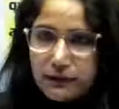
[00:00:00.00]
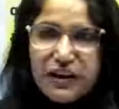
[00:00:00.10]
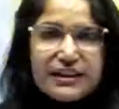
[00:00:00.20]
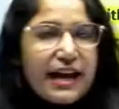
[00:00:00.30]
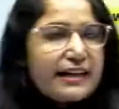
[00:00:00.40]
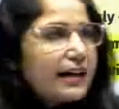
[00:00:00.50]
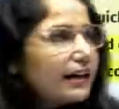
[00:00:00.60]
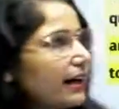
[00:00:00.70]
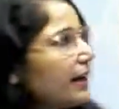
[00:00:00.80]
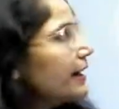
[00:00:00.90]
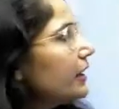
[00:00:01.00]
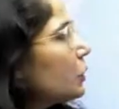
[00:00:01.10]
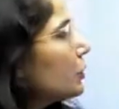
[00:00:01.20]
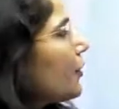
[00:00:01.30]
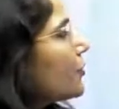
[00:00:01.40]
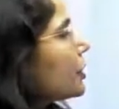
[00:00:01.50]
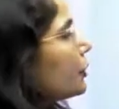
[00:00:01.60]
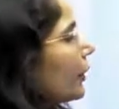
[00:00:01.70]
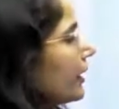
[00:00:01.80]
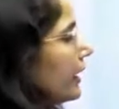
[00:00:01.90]
which has occurred in
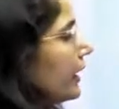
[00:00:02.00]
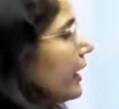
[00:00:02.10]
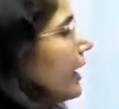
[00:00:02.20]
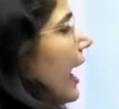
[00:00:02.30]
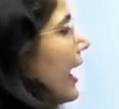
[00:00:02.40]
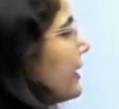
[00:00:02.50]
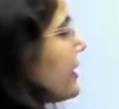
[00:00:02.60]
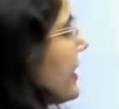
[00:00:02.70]
2020. At the